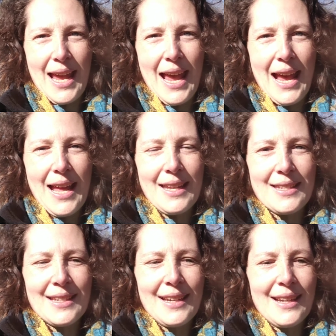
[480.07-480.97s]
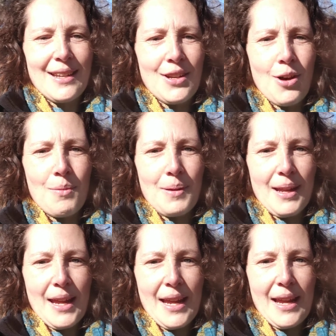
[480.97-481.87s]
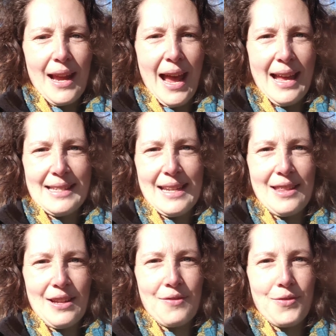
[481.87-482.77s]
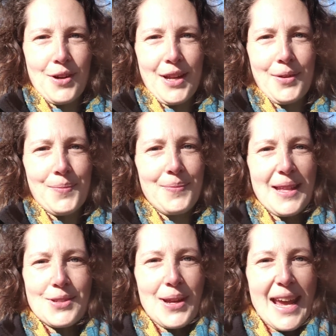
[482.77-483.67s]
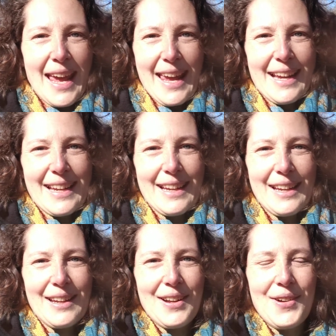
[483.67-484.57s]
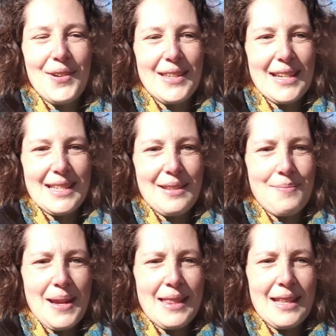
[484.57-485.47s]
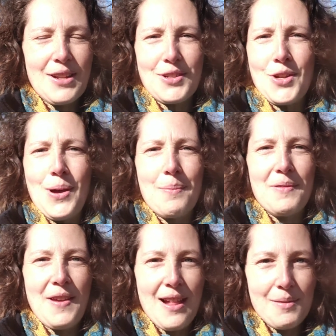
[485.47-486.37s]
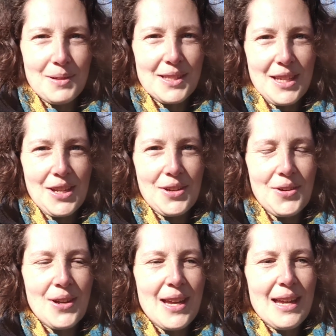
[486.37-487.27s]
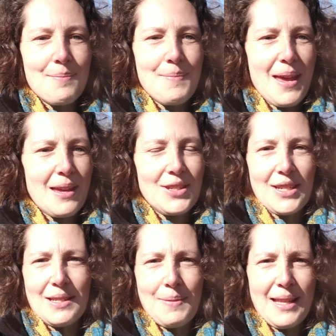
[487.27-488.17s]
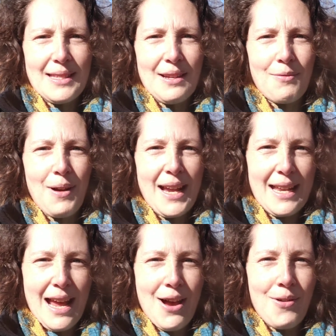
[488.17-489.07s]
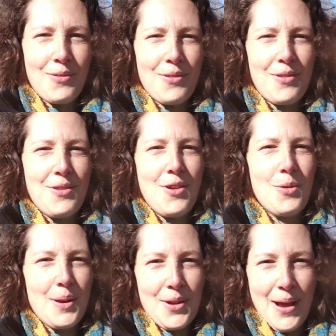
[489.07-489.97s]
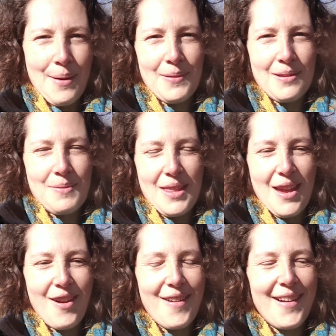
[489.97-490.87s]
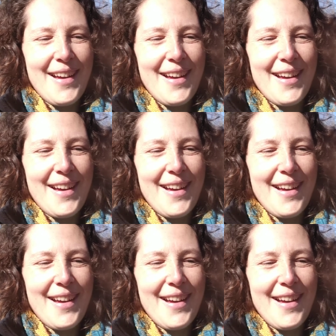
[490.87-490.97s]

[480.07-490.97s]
and nobody has anything for you, that's okay. It doesn't mean that there's no help available to you. It just means that right now, nobody who happened to be there